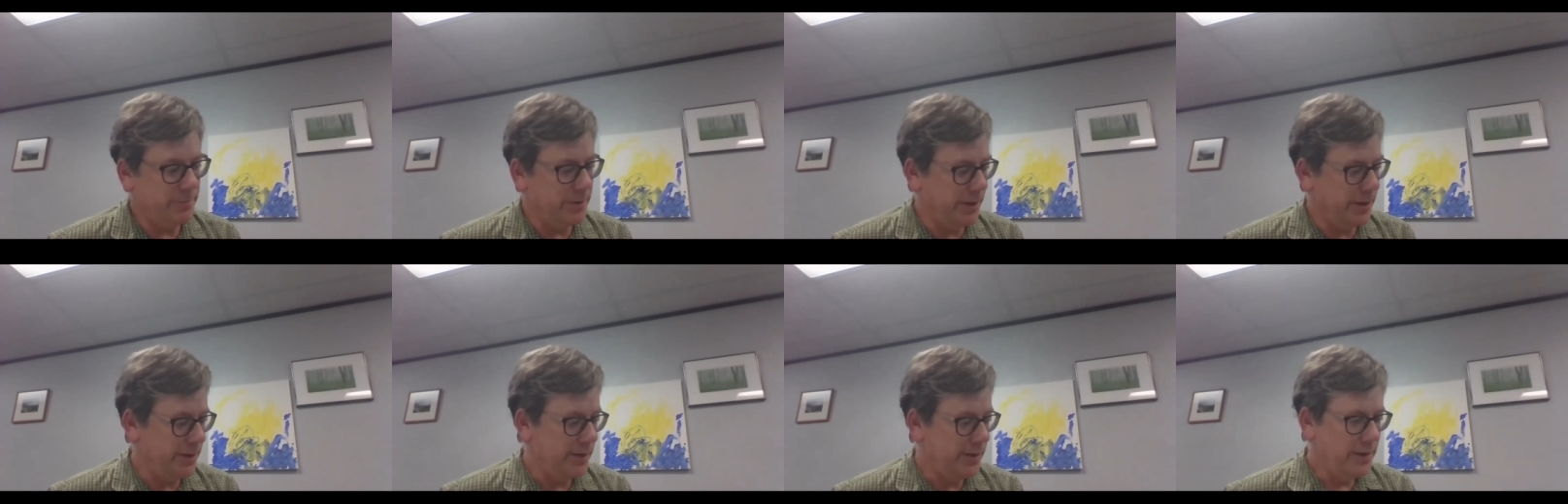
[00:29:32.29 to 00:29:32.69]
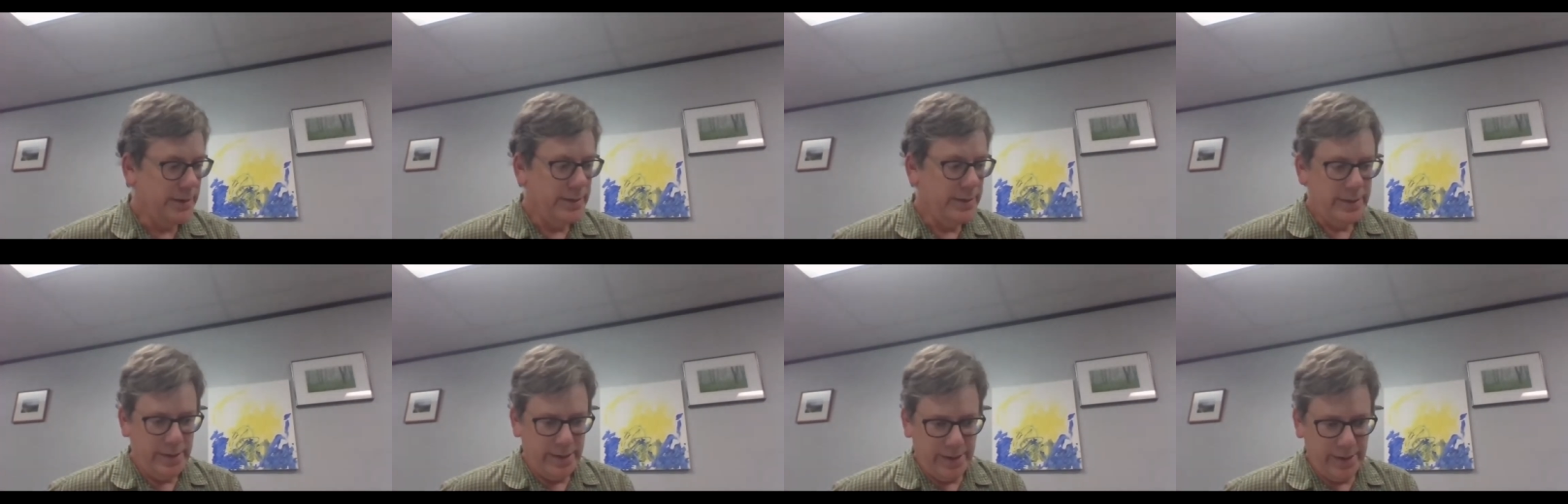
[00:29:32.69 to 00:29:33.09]
But
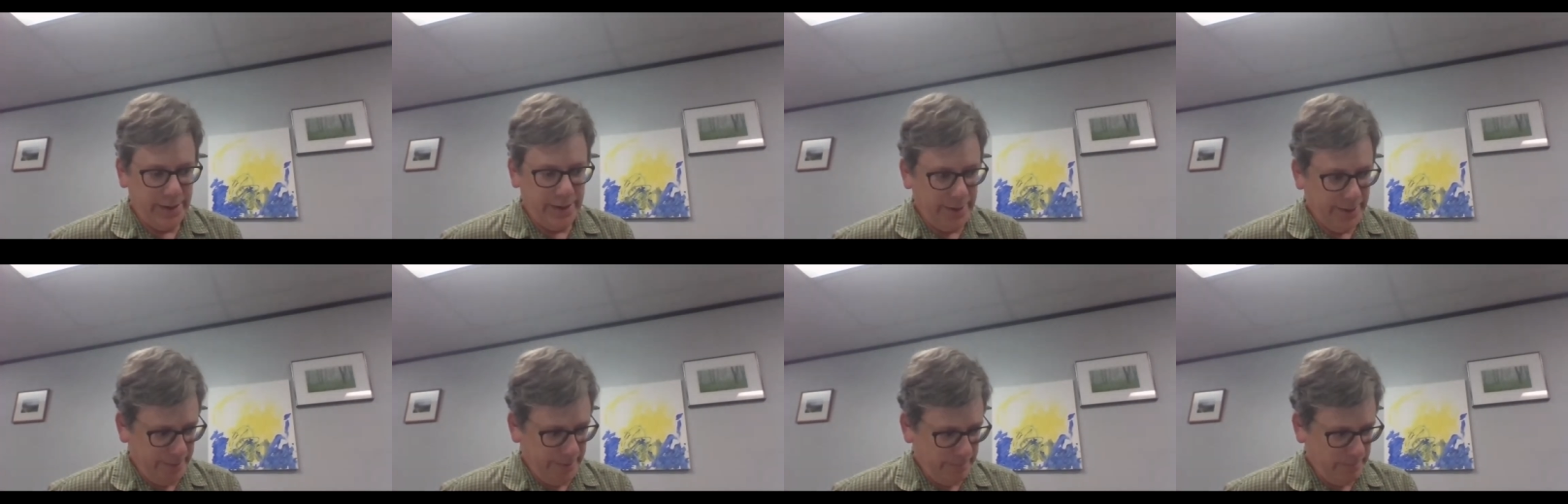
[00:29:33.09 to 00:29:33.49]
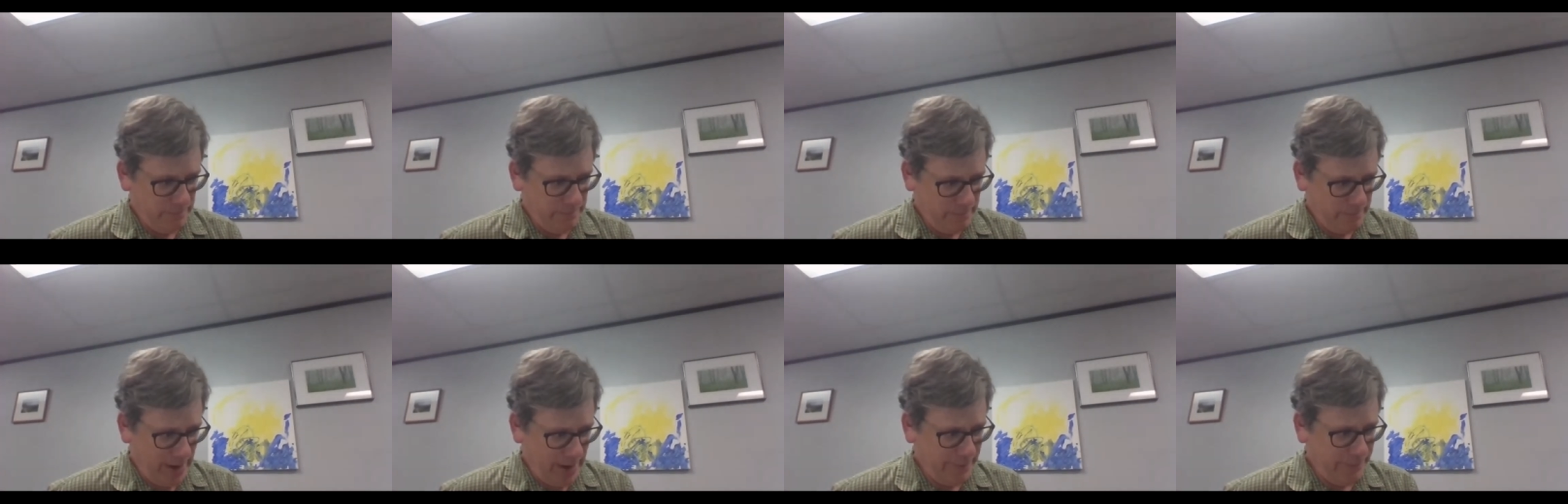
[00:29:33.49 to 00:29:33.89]
um,
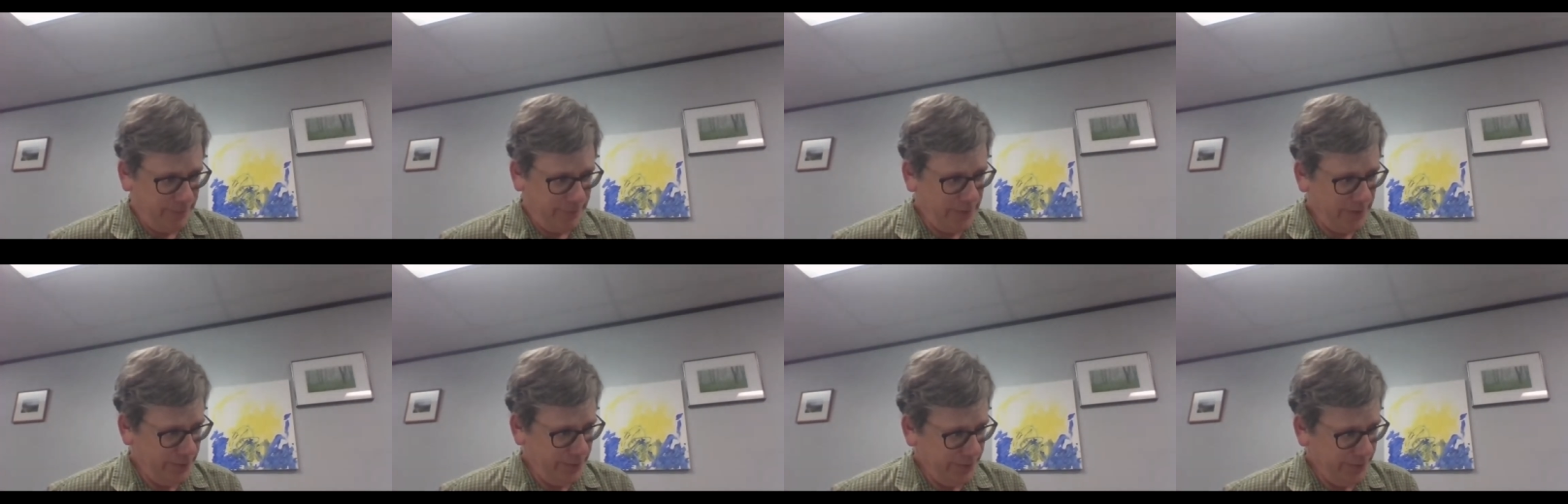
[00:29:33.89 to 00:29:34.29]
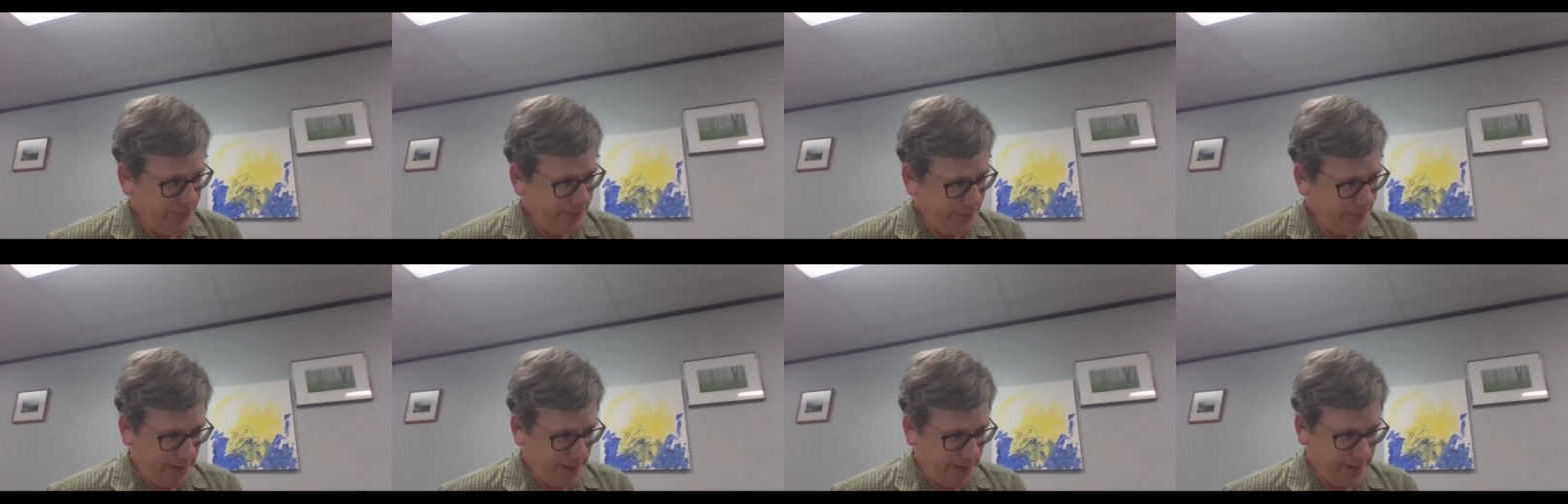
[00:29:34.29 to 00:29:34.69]
I
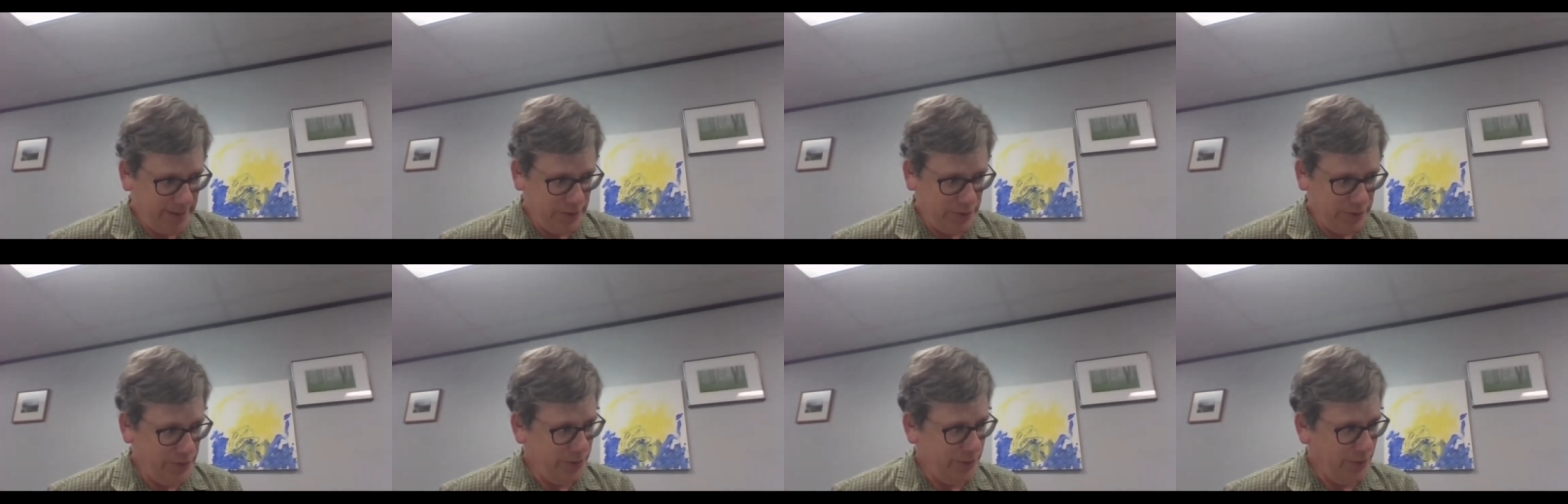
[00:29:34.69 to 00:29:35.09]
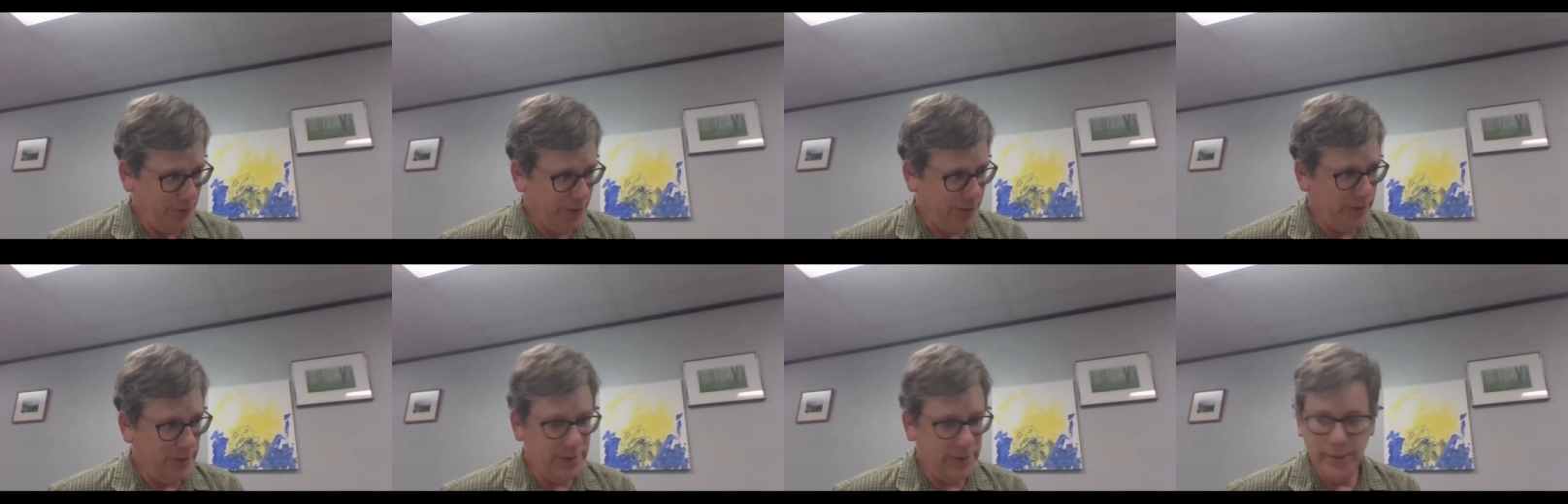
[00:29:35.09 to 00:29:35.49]
feel like in New
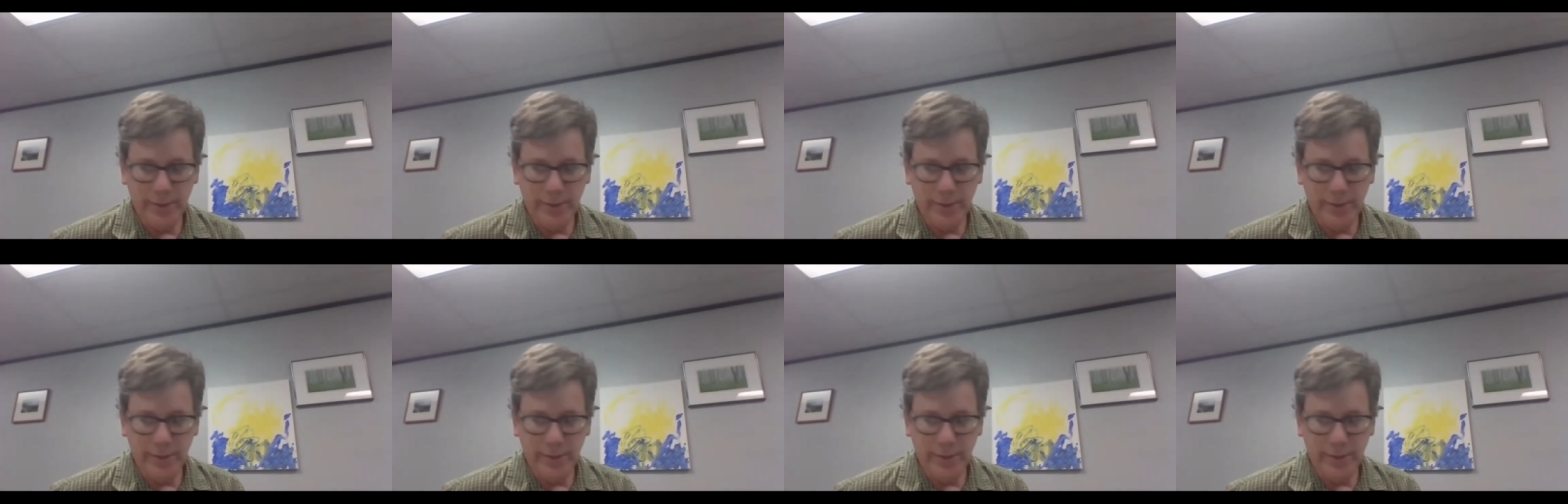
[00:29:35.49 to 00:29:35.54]
York,